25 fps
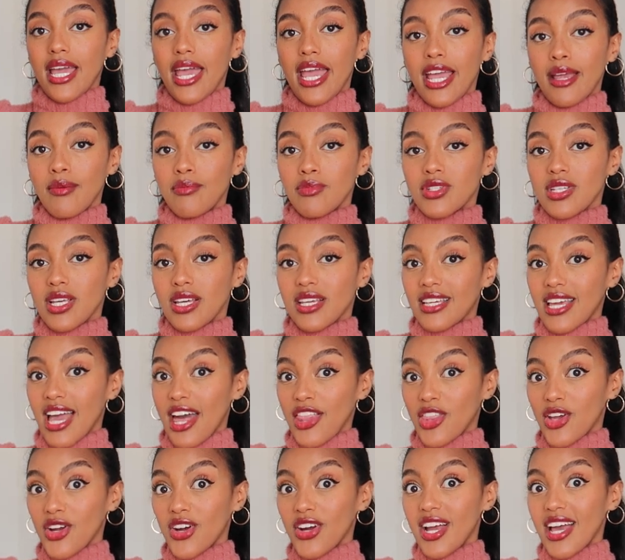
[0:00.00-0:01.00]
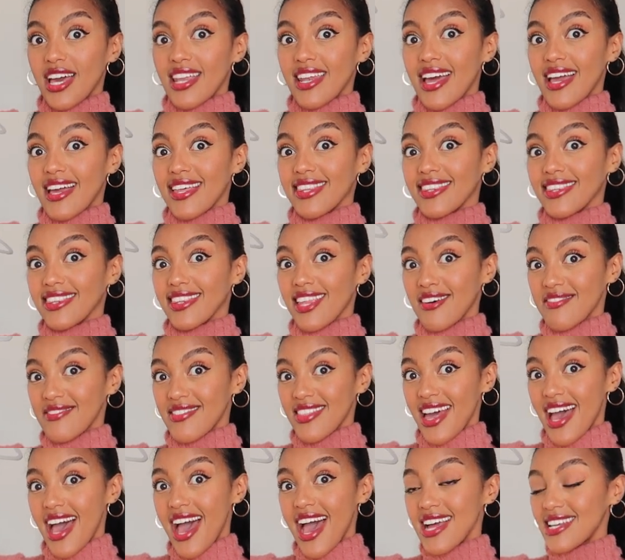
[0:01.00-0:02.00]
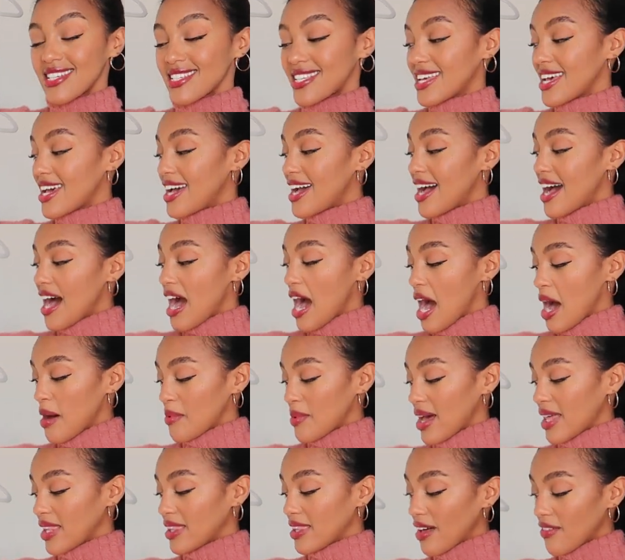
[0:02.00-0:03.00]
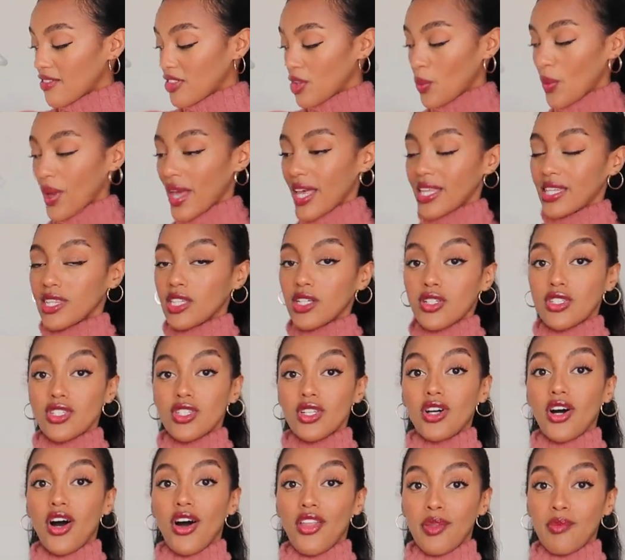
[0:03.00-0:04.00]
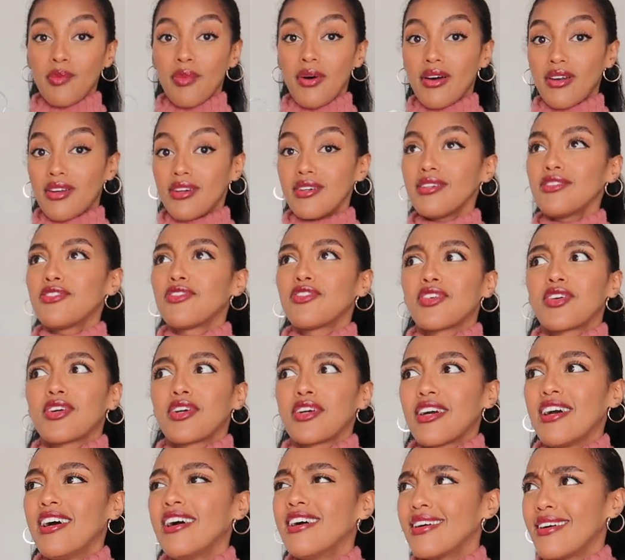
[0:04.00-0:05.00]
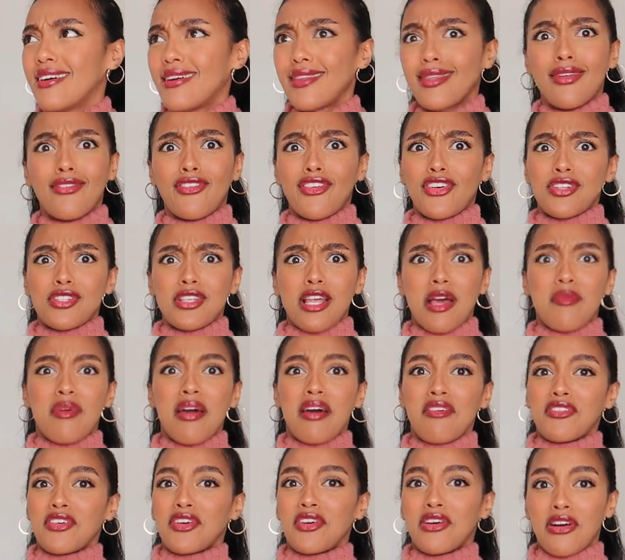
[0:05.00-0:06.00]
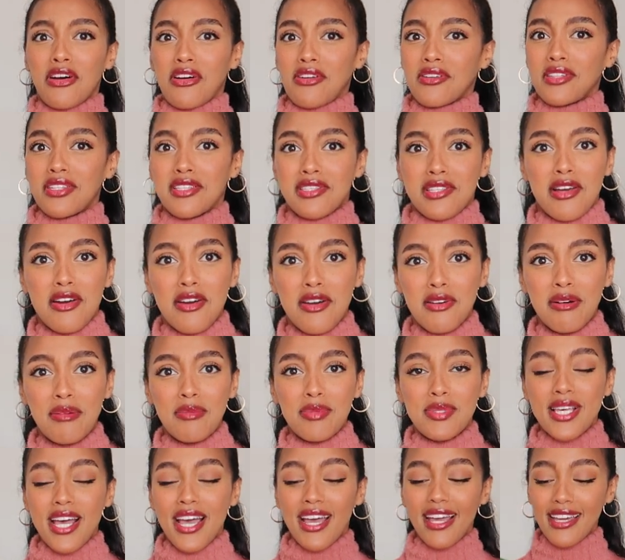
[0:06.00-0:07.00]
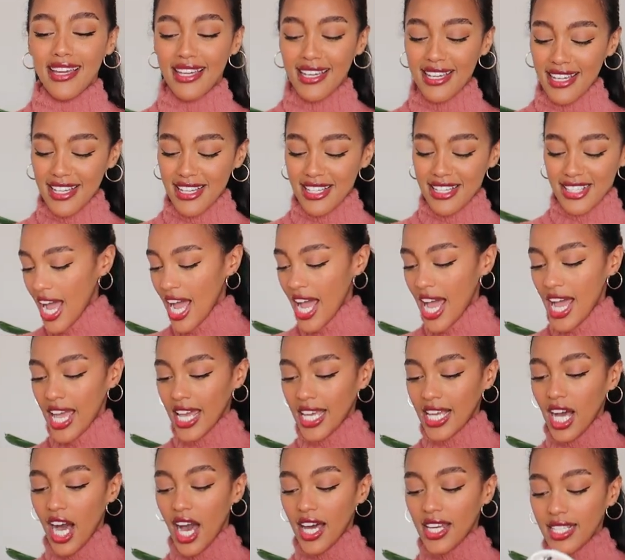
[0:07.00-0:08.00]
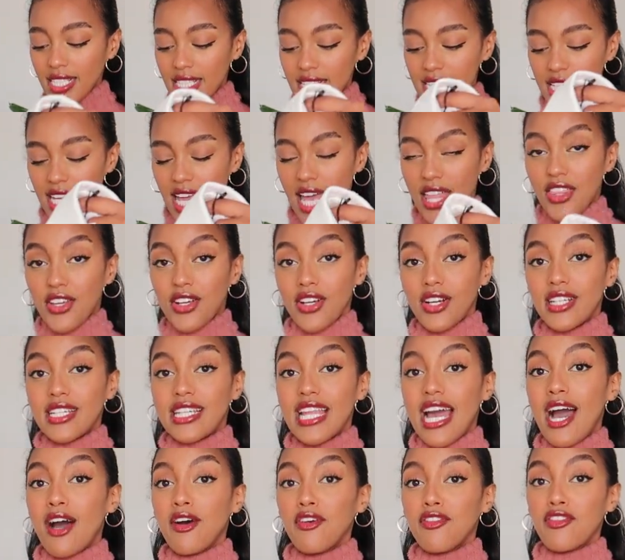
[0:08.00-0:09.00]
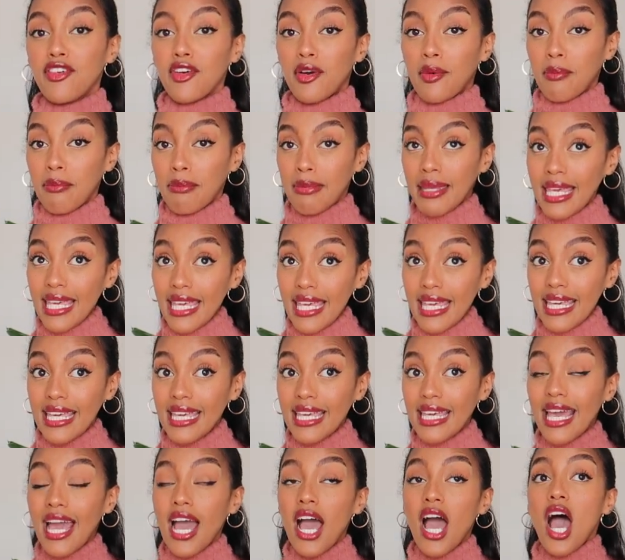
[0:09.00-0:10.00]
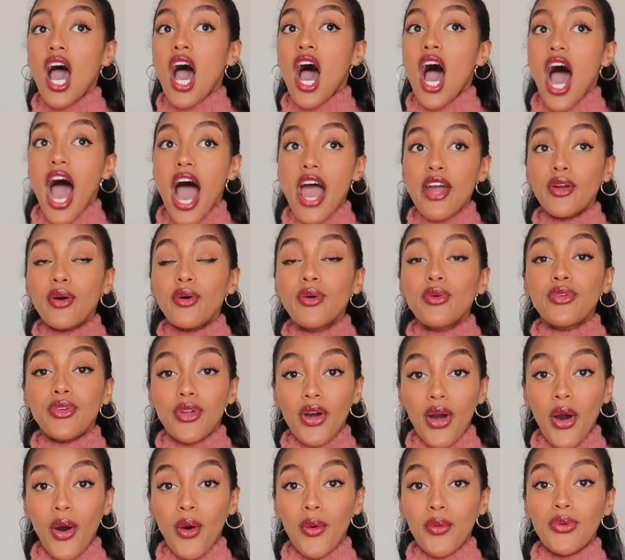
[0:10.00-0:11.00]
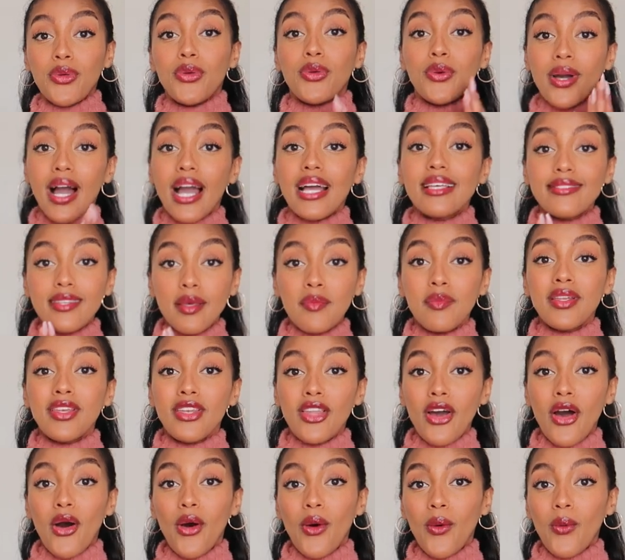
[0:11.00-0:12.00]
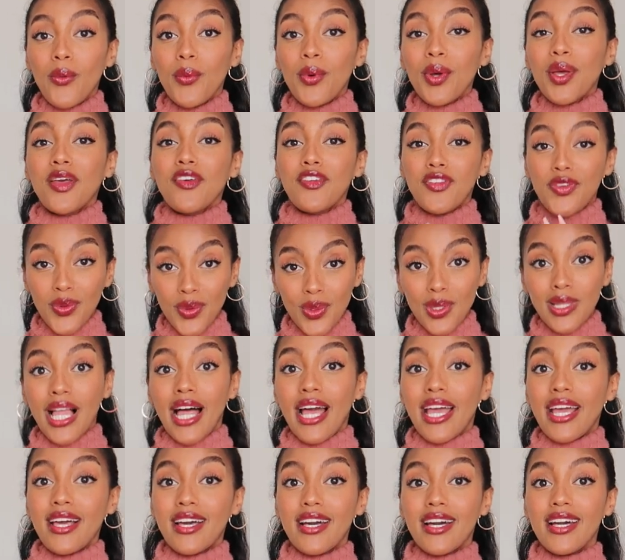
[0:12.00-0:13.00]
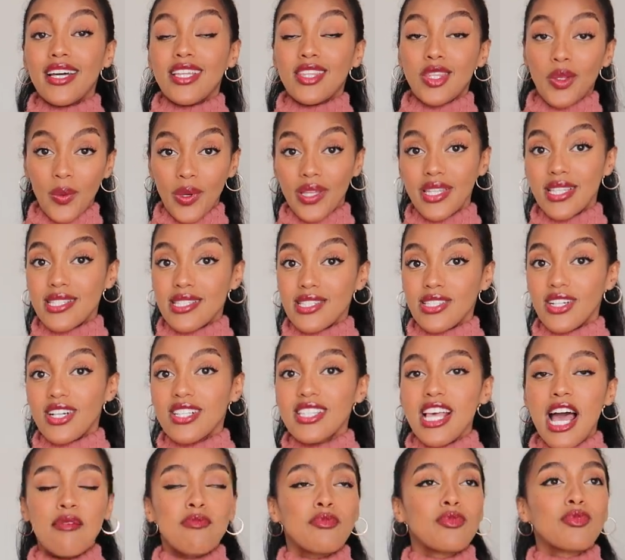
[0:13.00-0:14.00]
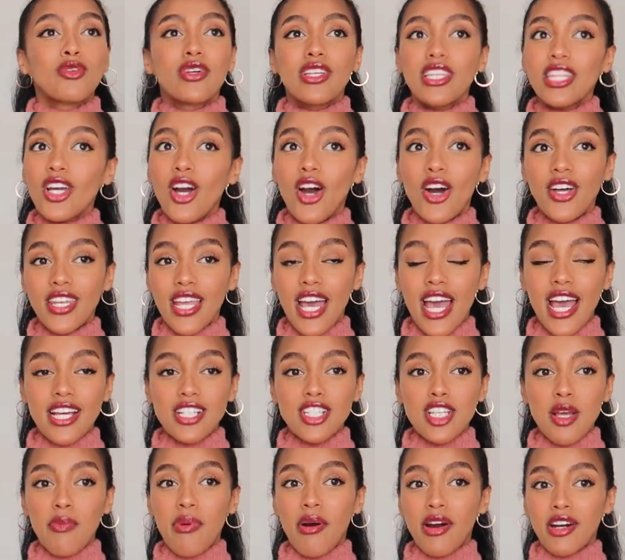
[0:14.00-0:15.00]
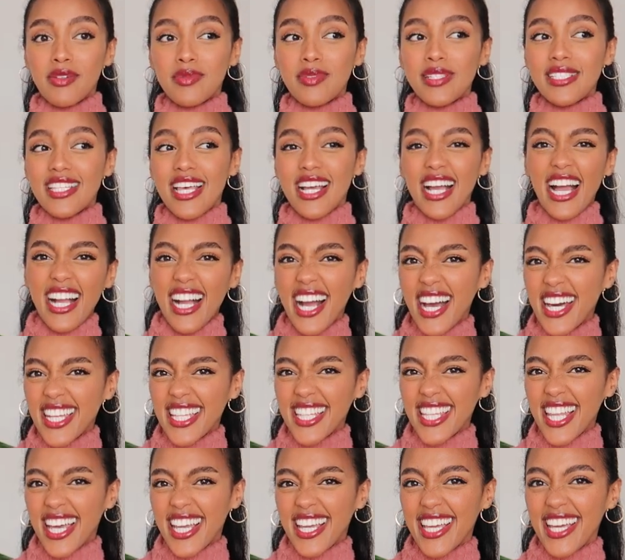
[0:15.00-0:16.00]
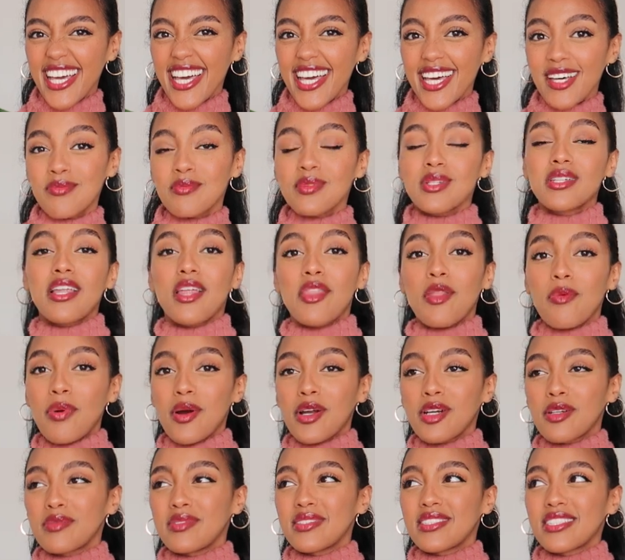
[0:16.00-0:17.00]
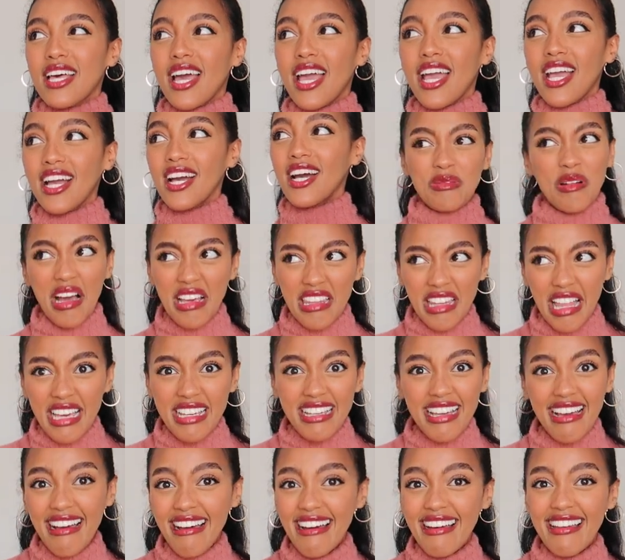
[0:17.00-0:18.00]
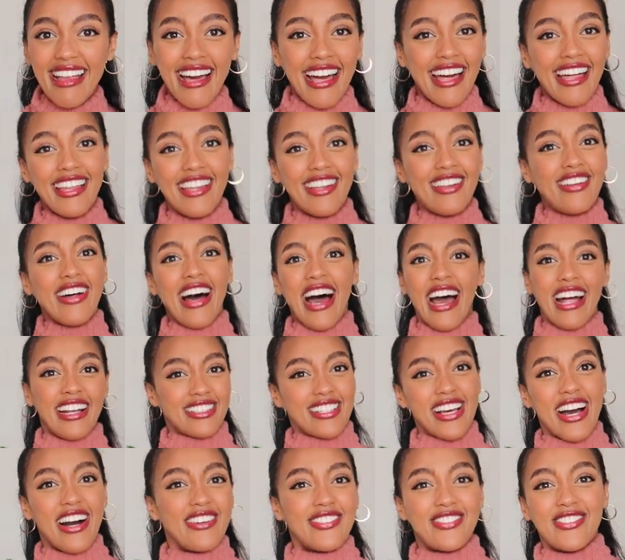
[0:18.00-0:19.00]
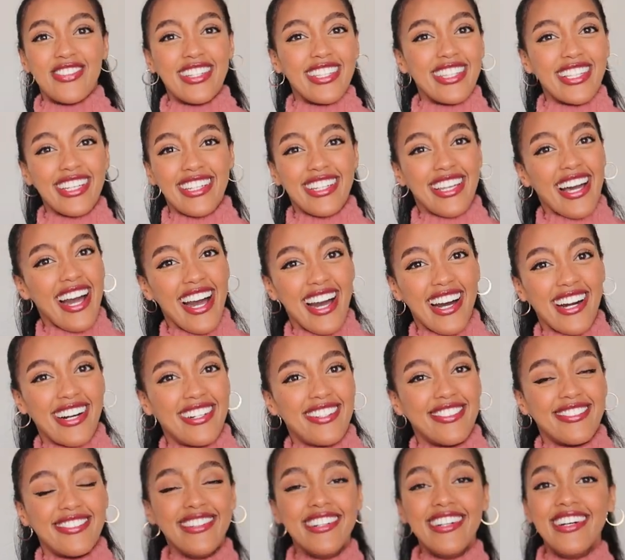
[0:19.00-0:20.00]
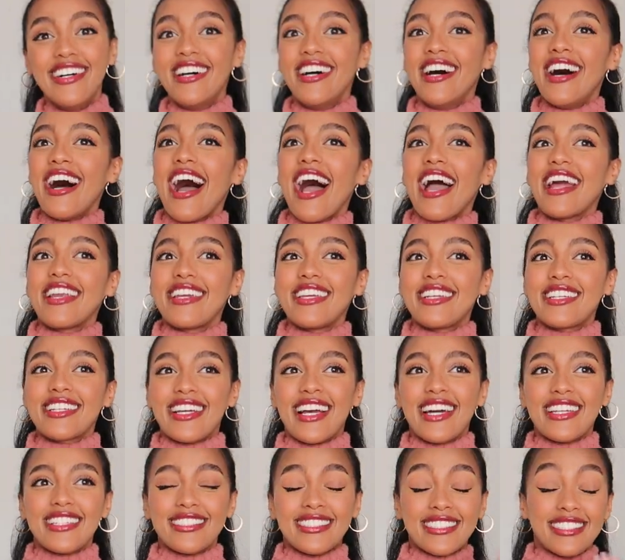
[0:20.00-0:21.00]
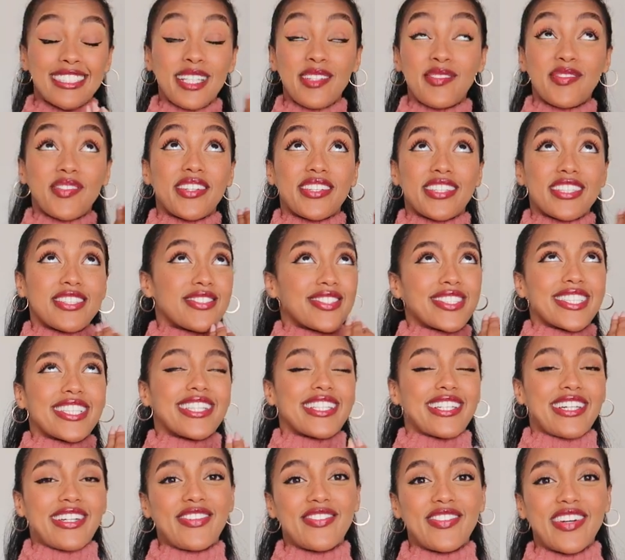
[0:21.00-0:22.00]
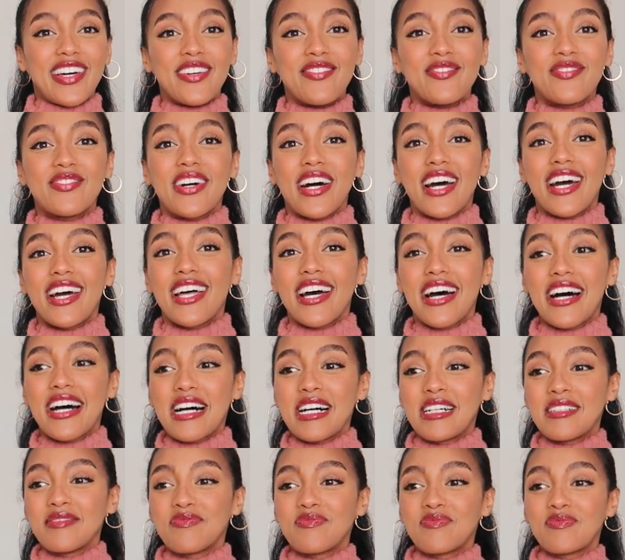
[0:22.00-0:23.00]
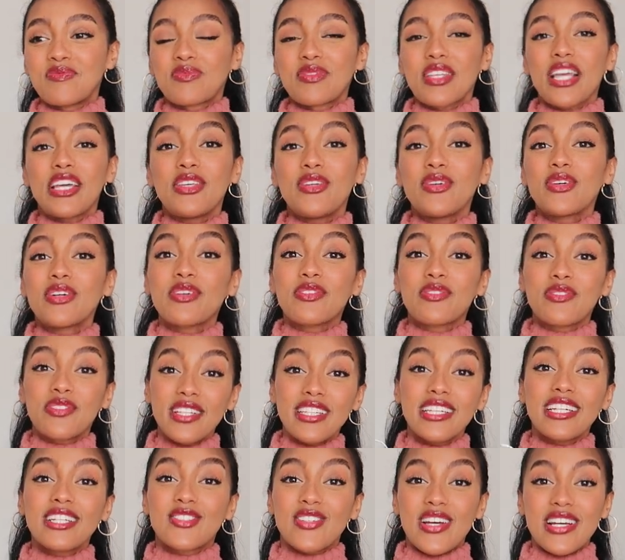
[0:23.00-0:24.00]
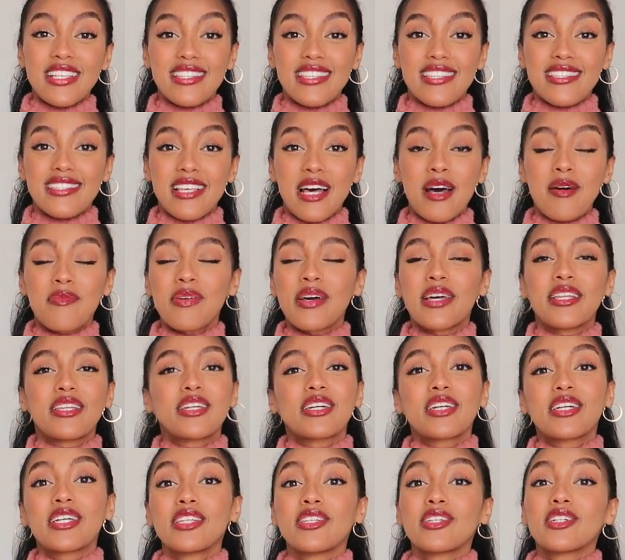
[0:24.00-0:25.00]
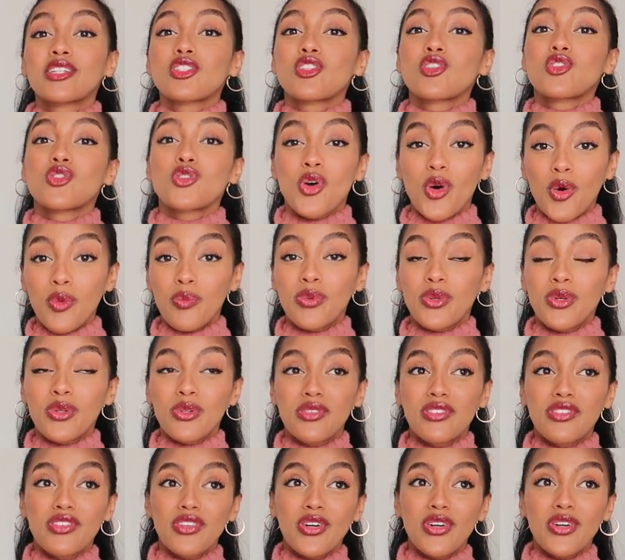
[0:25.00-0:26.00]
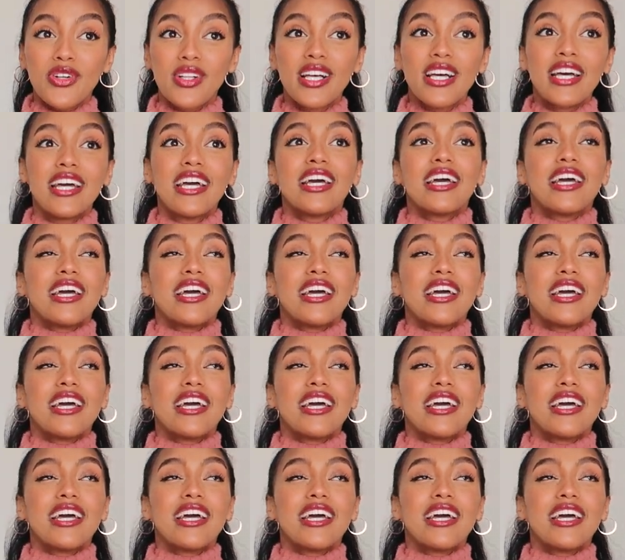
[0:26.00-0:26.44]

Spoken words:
came together and I love that. I love the way it looked on the model for the first time ever on the Zara website. I got it together. Now for me, I don't know. You guys let me know if you like the way this looks. I'm really on edge. A part of me is like, I kind of like it, but another part of me is like, do I like it? I don't really know. I need to kind of sleep on this one a little bit, but you could really dress this up and it could look so beautiful.